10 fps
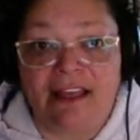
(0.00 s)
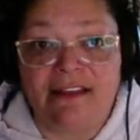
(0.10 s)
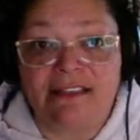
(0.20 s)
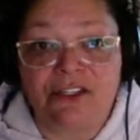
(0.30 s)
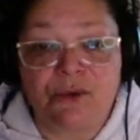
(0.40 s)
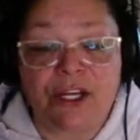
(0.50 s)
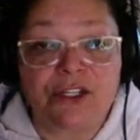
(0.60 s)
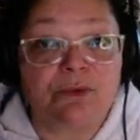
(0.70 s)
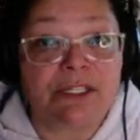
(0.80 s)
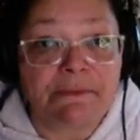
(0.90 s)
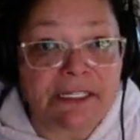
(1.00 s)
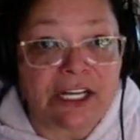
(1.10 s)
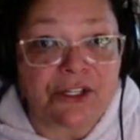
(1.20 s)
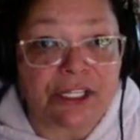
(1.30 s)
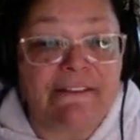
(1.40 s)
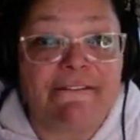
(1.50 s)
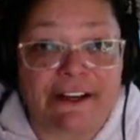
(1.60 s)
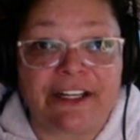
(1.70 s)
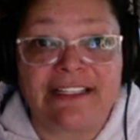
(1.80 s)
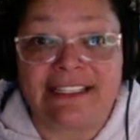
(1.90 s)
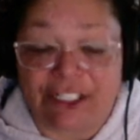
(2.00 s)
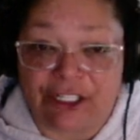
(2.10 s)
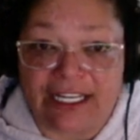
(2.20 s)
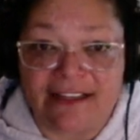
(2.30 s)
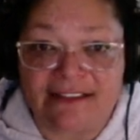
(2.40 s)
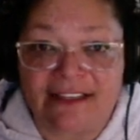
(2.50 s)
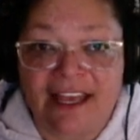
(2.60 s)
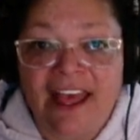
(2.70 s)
and the situation was potentially very serious.